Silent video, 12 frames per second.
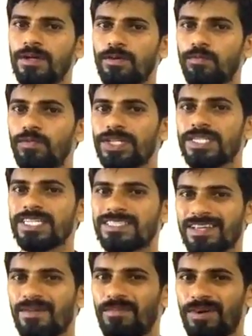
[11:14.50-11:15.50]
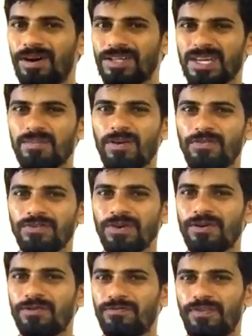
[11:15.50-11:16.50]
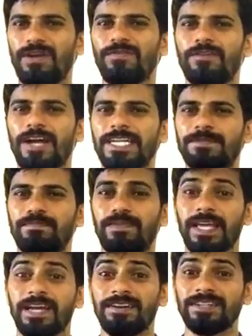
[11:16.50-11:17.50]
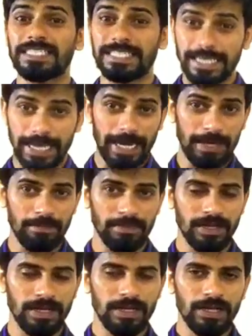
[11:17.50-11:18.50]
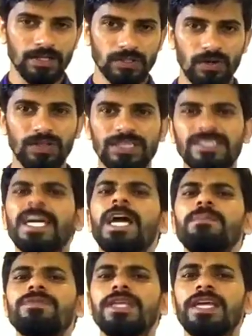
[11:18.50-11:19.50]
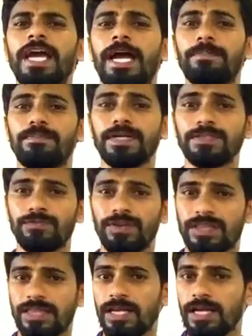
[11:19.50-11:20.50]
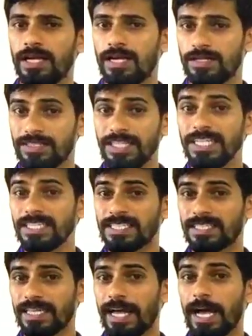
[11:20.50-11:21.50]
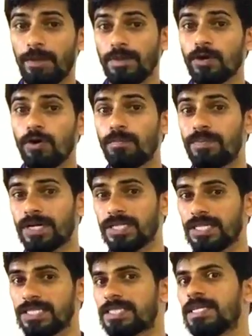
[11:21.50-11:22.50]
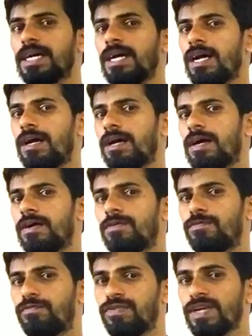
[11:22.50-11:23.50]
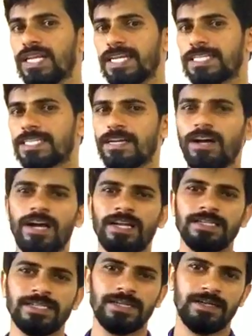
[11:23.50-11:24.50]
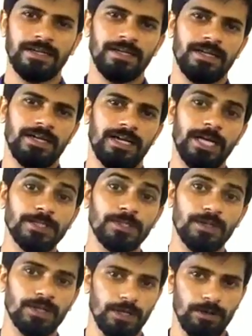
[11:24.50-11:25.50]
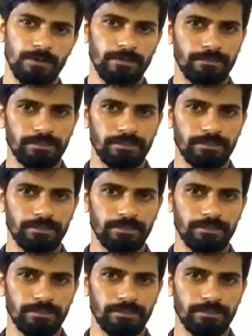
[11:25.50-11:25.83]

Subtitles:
witness some of your favorite players' game. So the same thing happened with these Amigo brothers, Felix and Antonio.